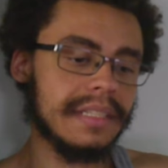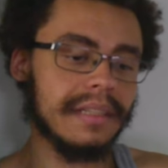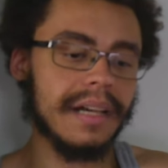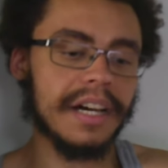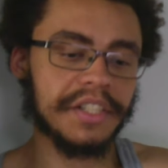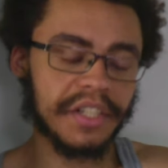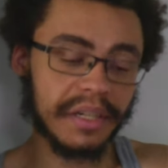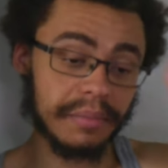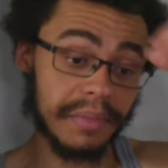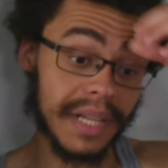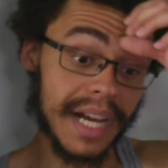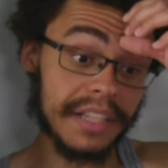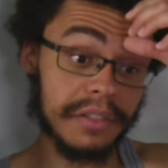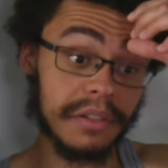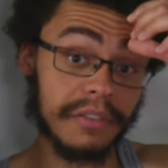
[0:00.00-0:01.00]
This logic
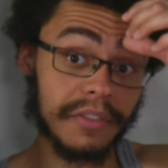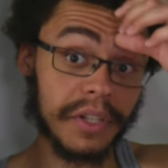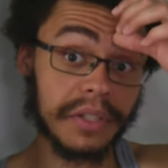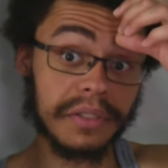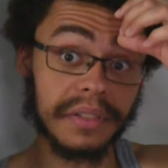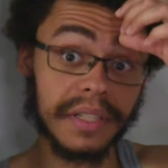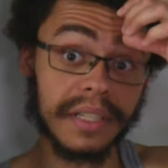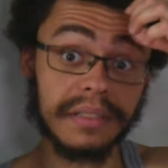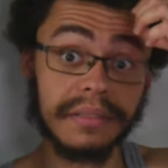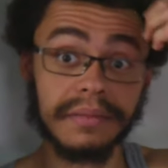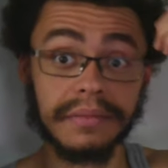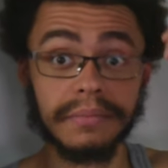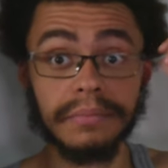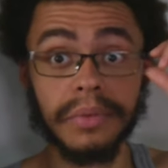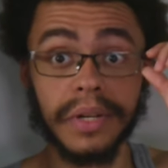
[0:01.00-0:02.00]
applies universally.
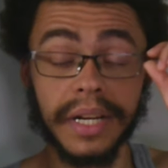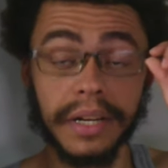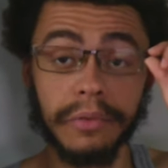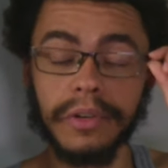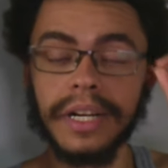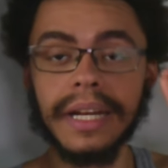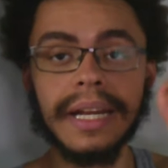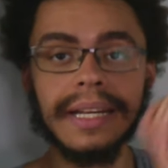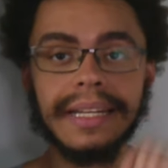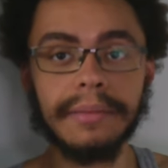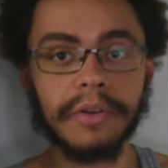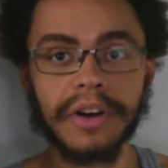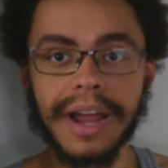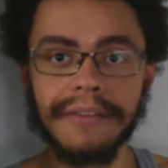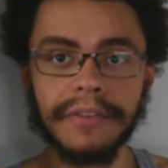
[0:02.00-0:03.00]
Put anyone in any
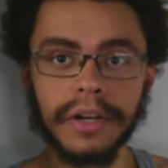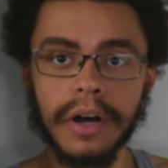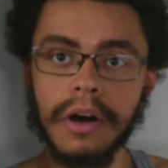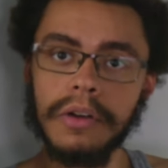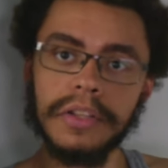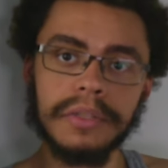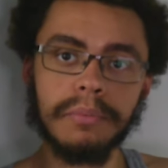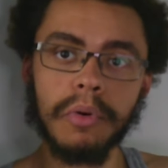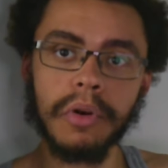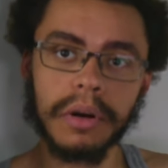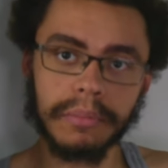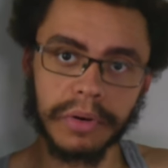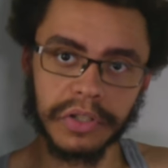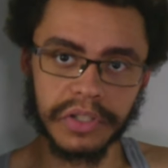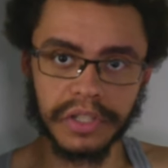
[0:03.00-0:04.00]
demographic. Oh, this
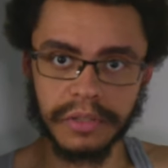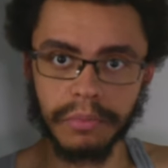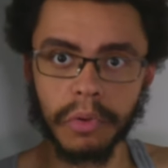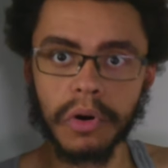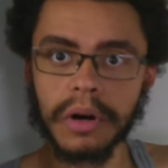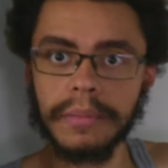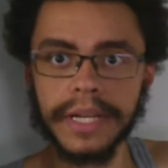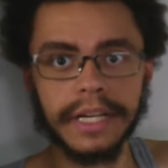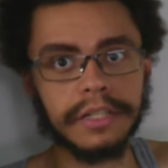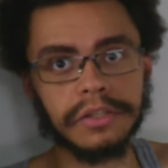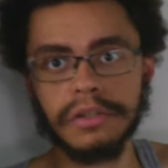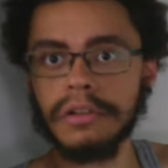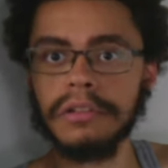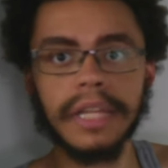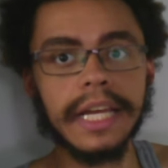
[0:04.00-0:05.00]
poor person's poor
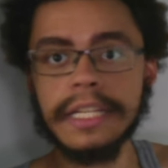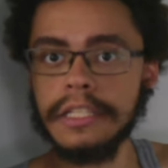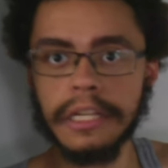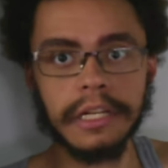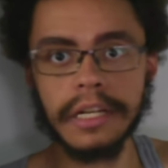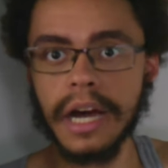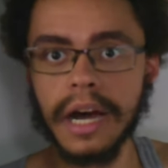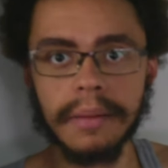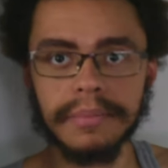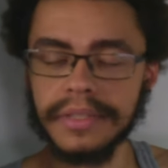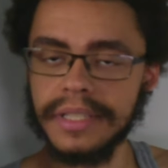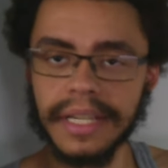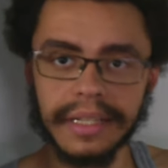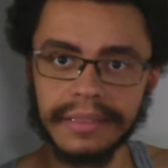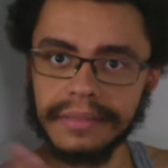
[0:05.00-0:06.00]
because they're lazy and dumb.
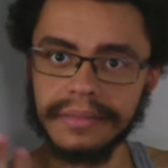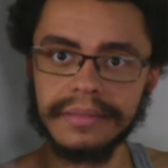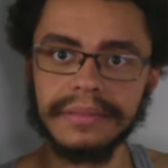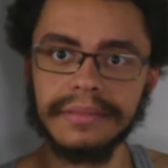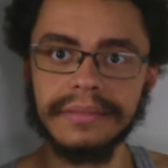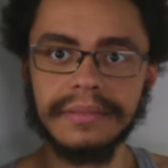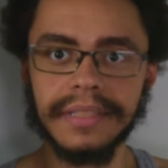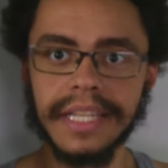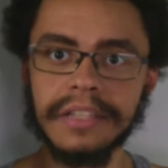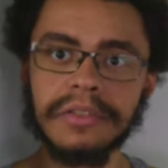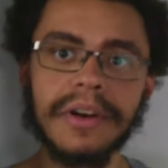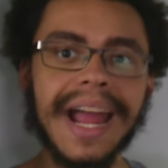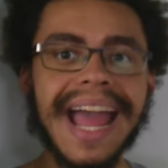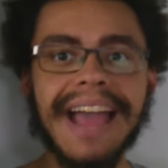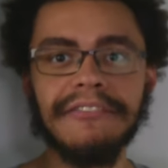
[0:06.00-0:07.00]
It's like, these
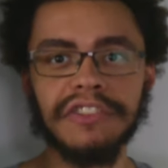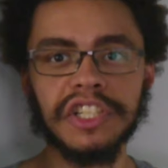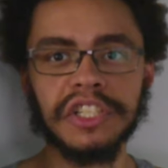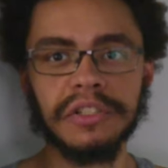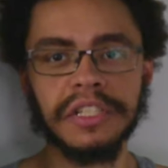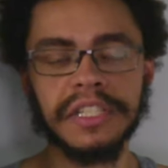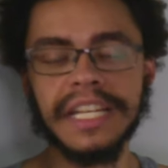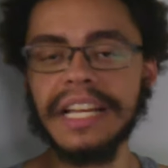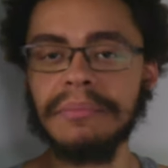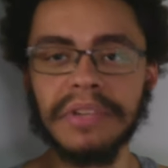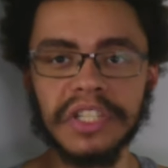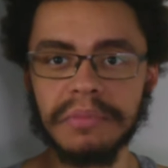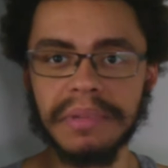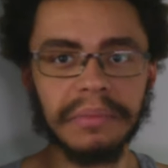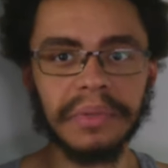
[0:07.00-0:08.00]
are average
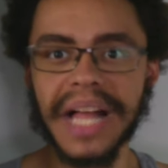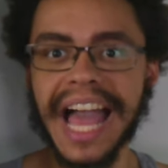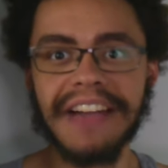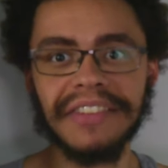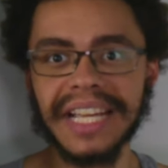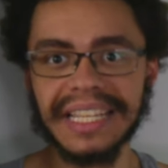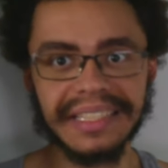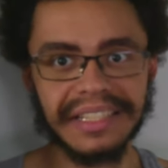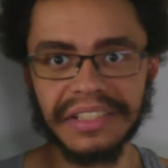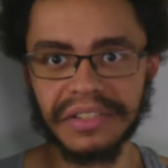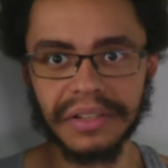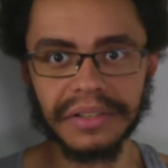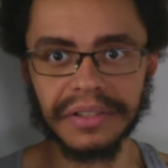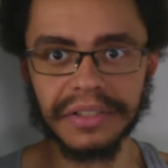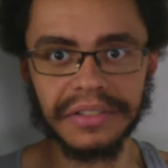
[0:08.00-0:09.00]
stigmas people have against
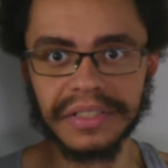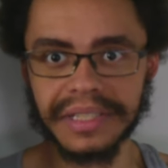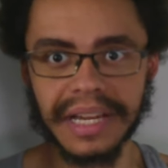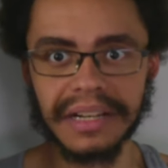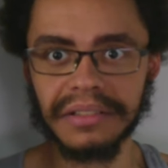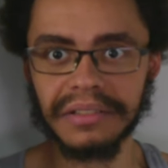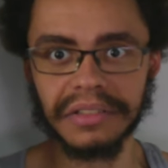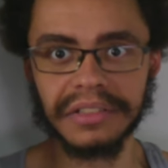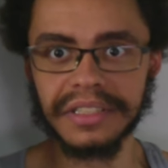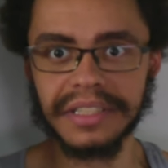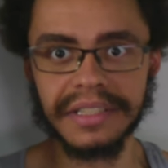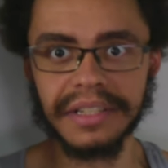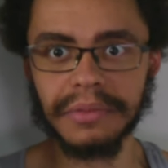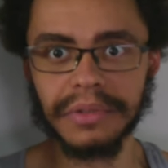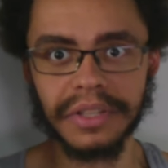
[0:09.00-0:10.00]
each other. You just got to learn to
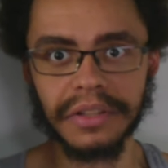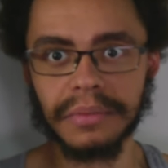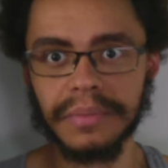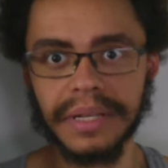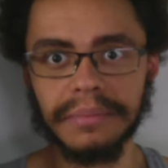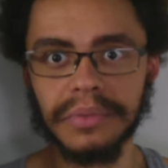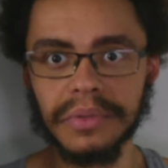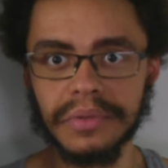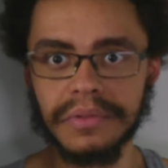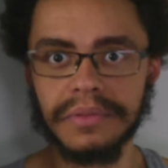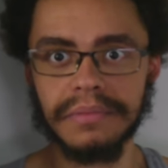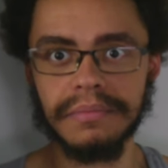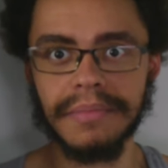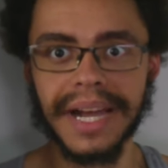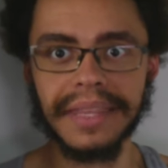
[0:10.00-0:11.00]
deal with other
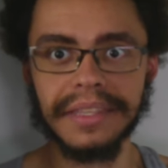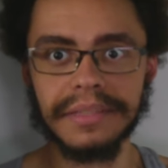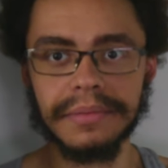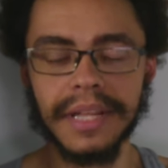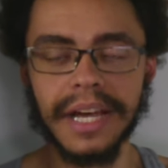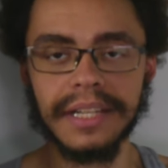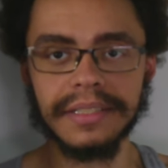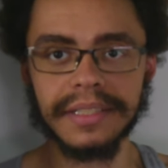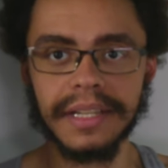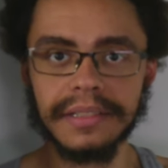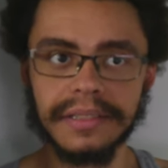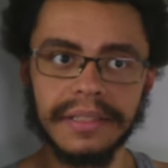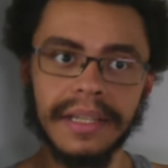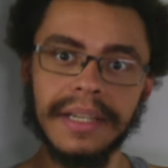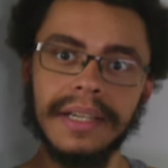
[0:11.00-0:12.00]
people's mindless
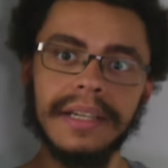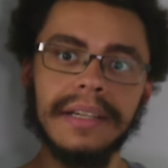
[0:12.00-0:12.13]
nonsense.